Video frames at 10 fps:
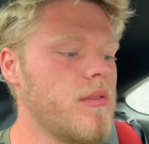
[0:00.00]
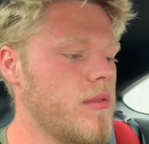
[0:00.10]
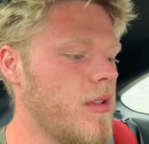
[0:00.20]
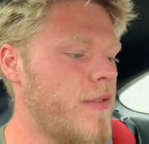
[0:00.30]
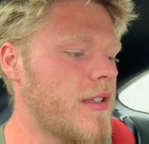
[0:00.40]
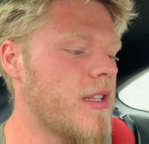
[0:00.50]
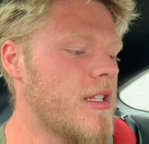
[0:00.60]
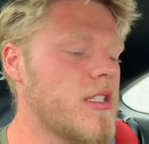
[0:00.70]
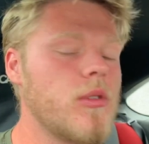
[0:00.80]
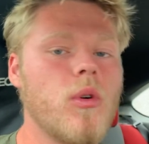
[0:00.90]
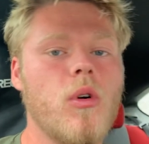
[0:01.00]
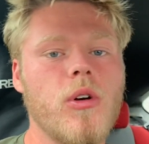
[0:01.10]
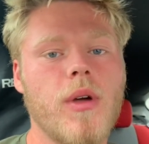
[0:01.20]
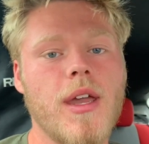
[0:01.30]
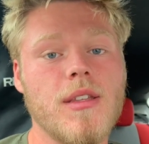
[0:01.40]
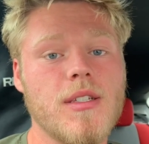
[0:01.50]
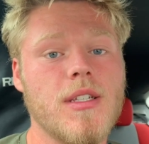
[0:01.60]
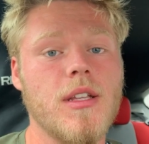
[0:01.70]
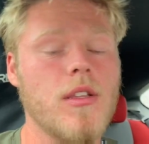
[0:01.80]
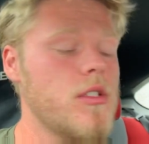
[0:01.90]
the fact that there's still oil getting into
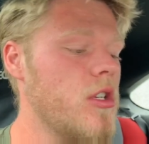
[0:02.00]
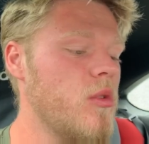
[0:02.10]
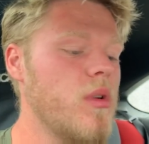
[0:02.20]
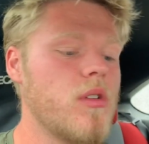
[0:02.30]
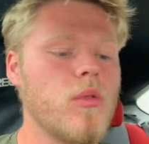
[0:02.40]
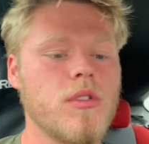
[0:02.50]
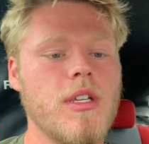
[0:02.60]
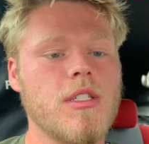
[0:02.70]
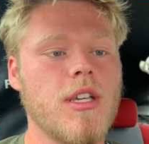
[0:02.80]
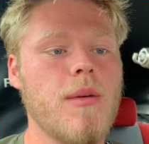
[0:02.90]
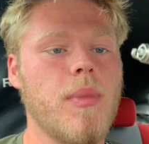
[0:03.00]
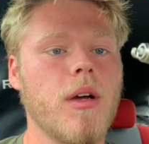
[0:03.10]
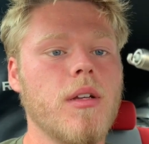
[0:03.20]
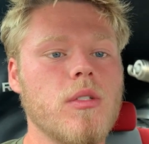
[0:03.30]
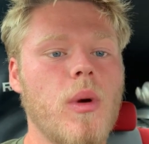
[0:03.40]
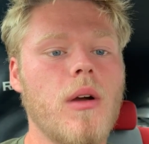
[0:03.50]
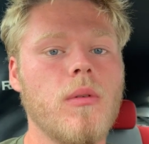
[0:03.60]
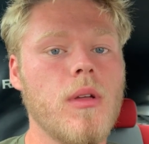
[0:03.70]
cylinder 2 would cause these to get buggered as well.